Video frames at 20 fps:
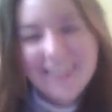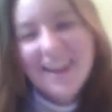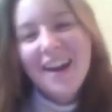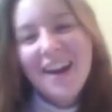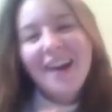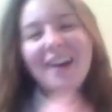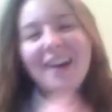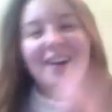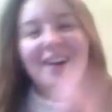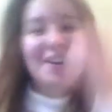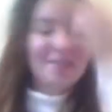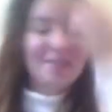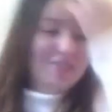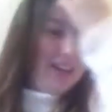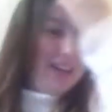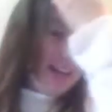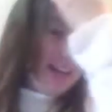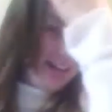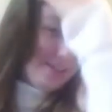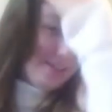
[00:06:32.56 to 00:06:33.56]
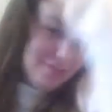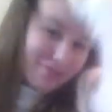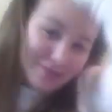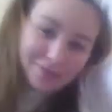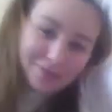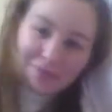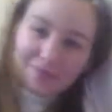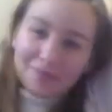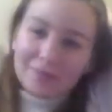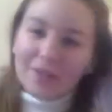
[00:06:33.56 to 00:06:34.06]
And I have
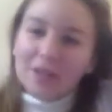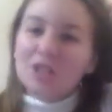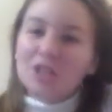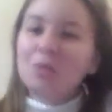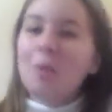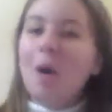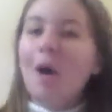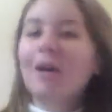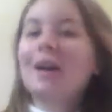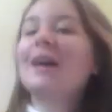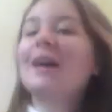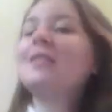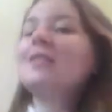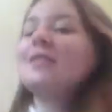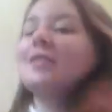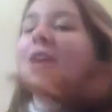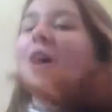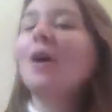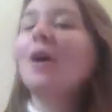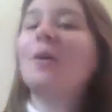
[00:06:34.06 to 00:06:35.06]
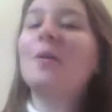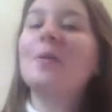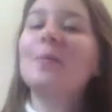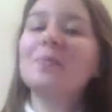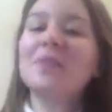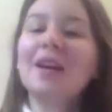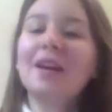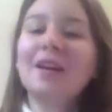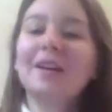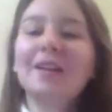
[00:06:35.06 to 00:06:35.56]
a small head, so
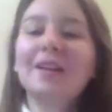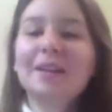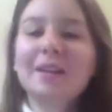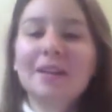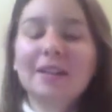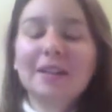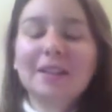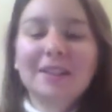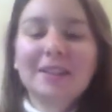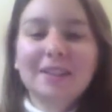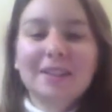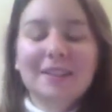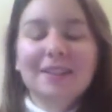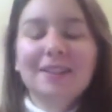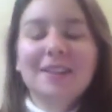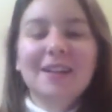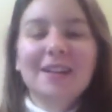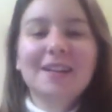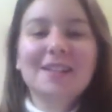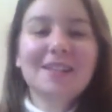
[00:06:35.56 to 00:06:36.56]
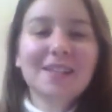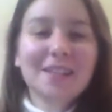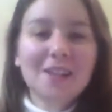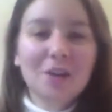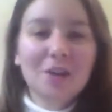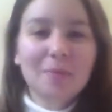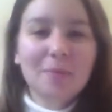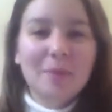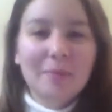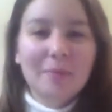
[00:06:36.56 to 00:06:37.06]
it's a
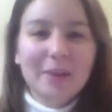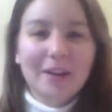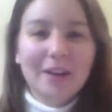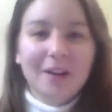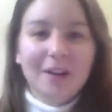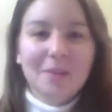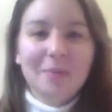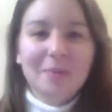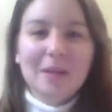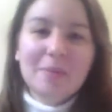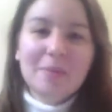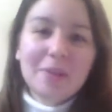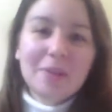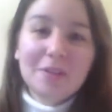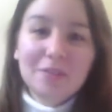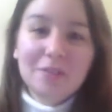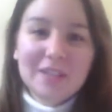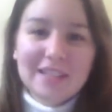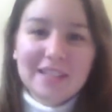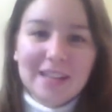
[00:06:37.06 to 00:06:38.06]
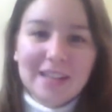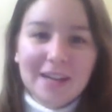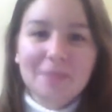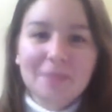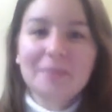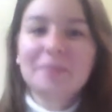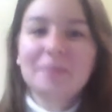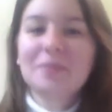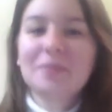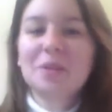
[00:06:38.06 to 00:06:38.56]
little bit big on me, but it fits
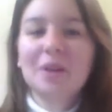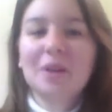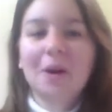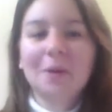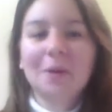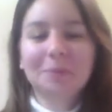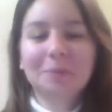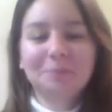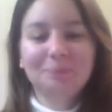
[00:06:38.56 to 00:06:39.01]
him, so.